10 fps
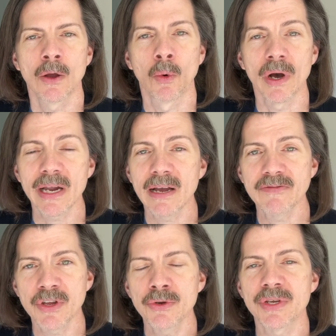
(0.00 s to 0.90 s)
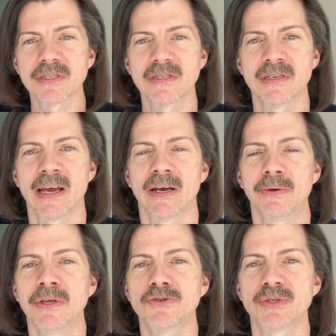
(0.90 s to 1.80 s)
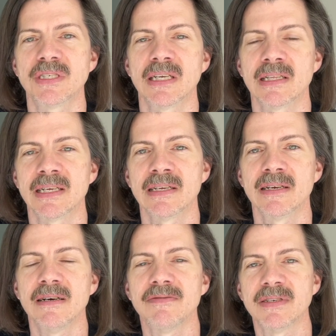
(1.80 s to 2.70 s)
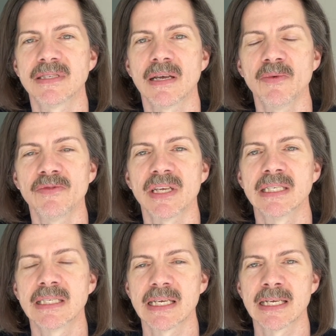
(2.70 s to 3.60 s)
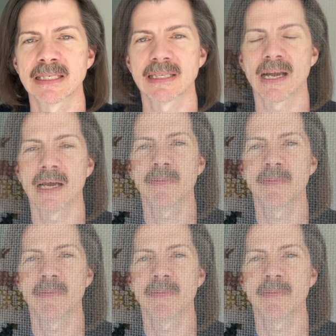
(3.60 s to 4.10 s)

What I've noticed now, interestingly enough, is some of these things that I